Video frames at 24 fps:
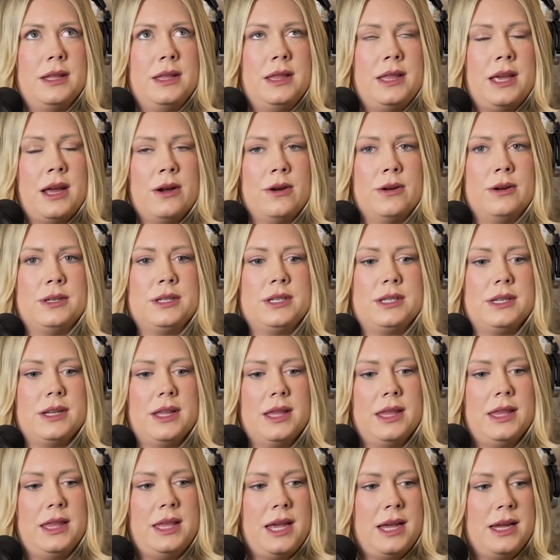there's
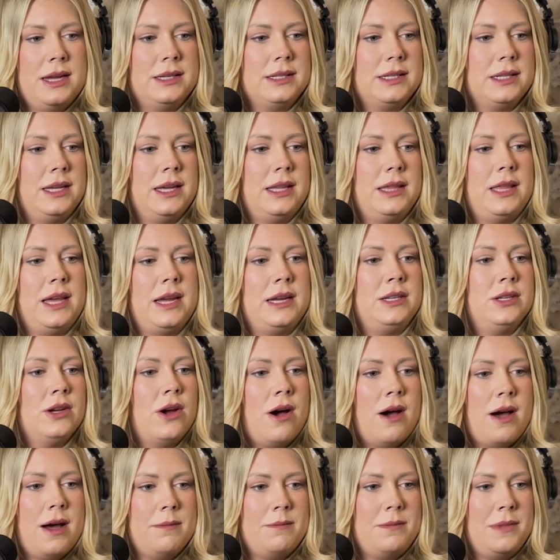things that they
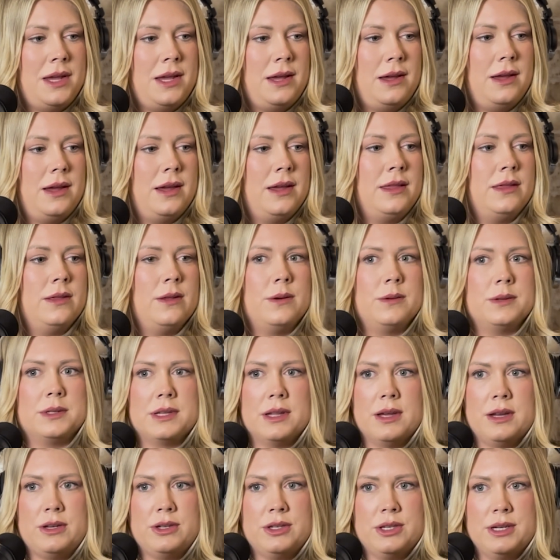taught me in those
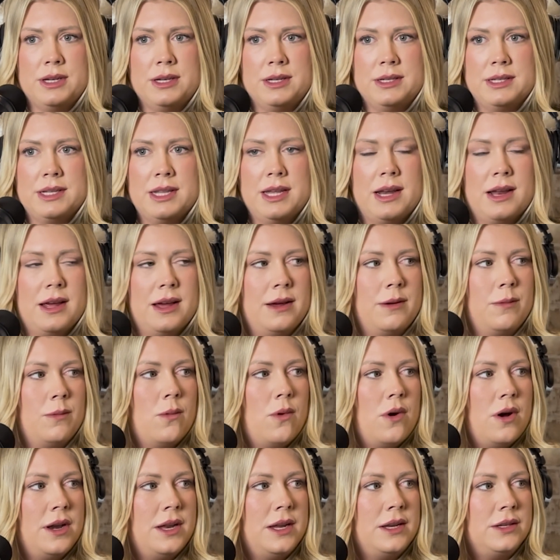lunches that I
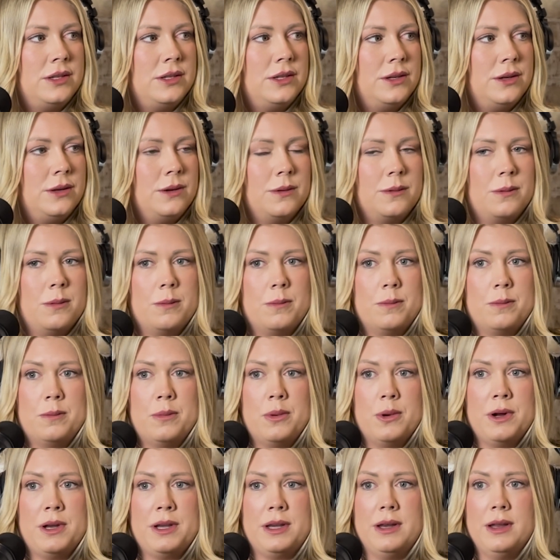wanted to
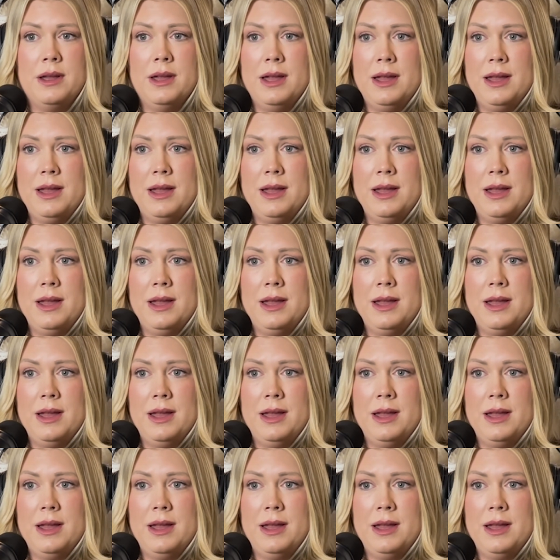put